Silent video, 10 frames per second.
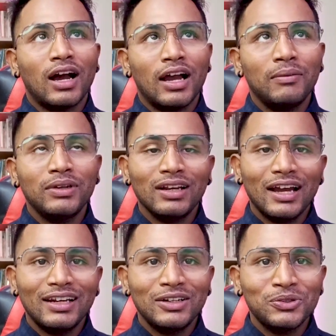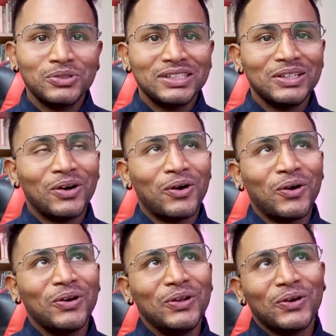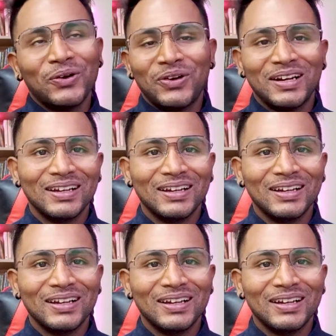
I am delighted to see all your